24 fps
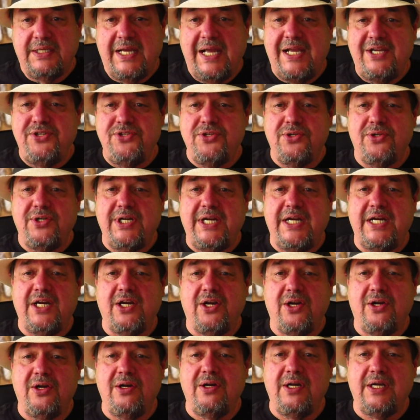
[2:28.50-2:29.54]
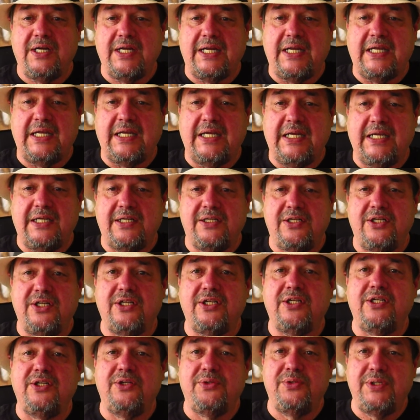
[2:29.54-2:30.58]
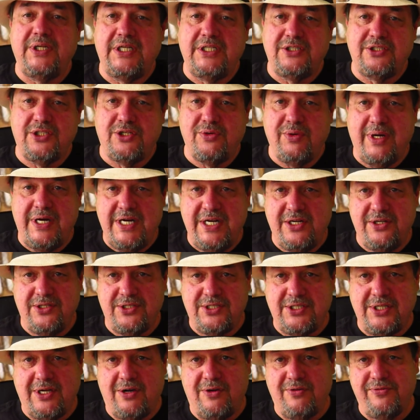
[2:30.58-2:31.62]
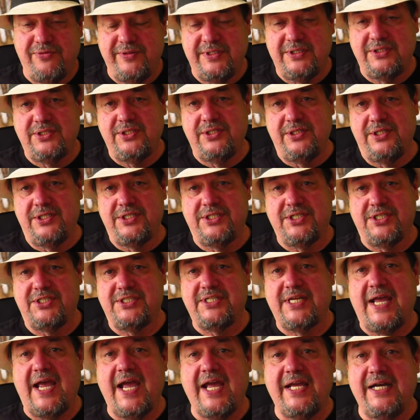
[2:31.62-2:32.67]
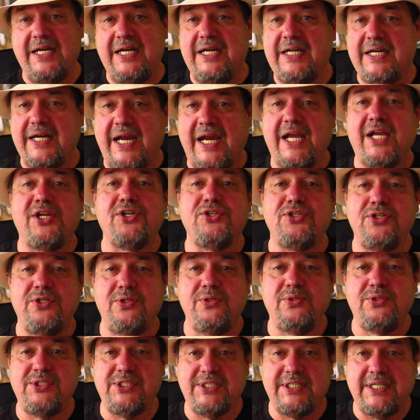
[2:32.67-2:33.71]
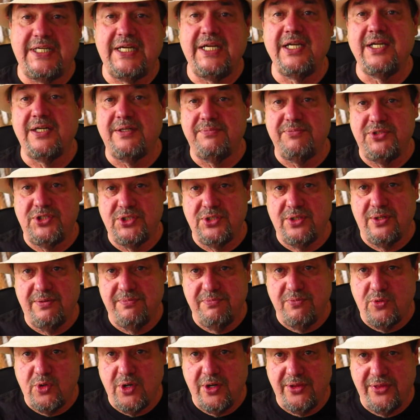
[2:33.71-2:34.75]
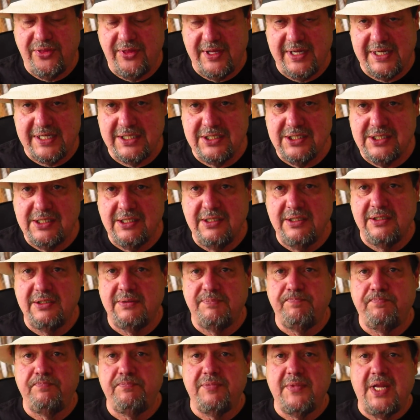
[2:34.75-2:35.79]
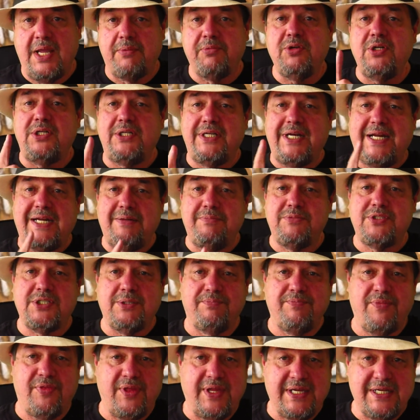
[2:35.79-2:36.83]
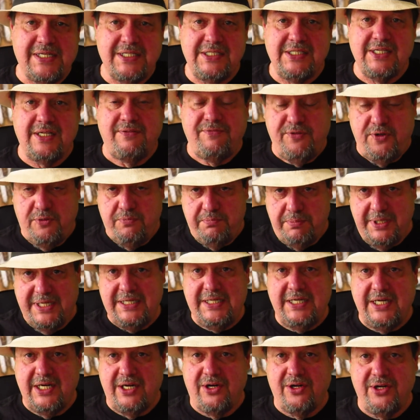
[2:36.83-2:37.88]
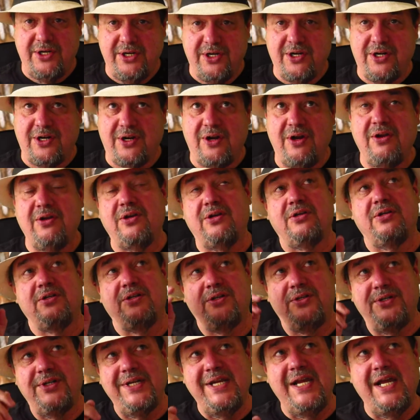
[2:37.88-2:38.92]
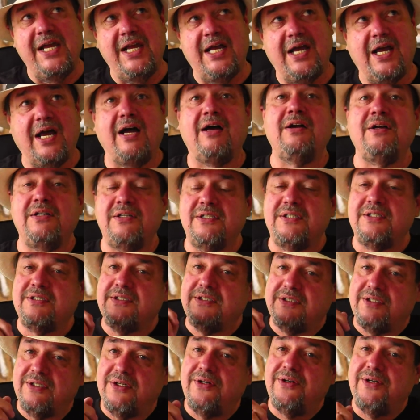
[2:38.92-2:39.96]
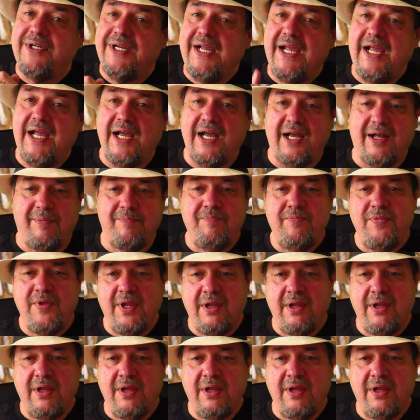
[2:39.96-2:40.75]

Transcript: as you're here and you integrate yourself into the society and as you see and observe more things, I'm going to name some things that if you've been here, you're going to, oh yeah, oh yeah.